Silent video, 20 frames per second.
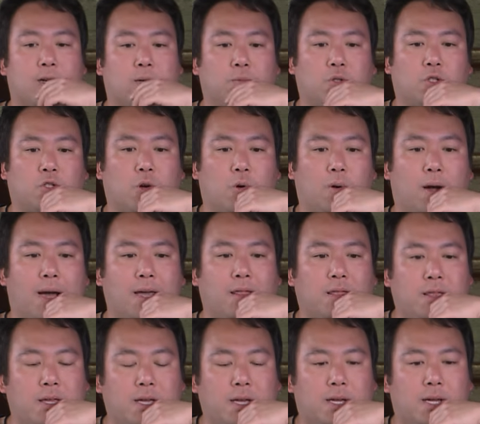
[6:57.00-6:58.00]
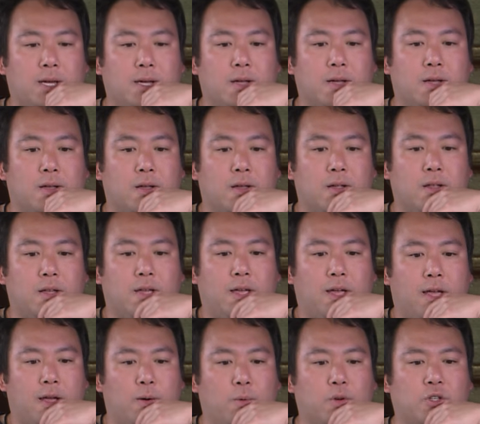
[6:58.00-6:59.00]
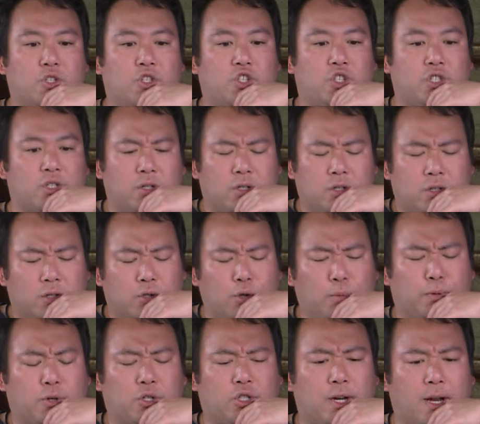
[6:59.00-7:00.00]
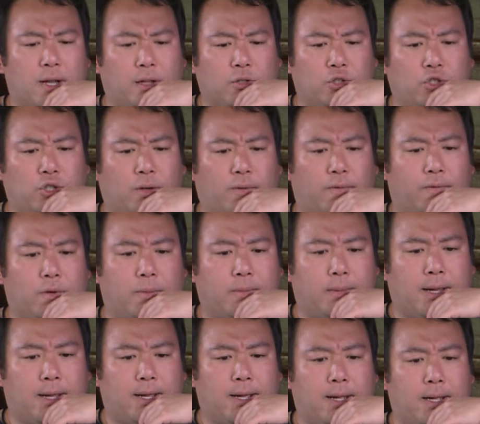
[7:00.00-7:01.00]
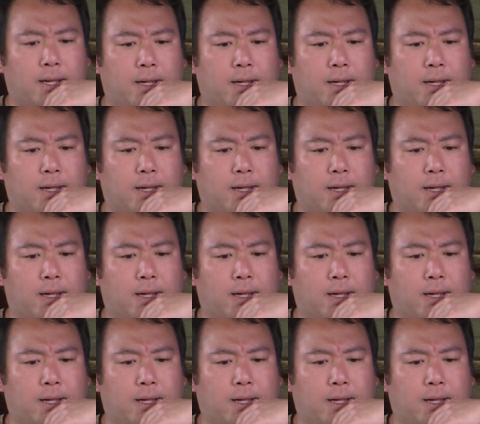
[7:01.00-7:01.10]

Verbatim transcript: So I think it was super challenging from a,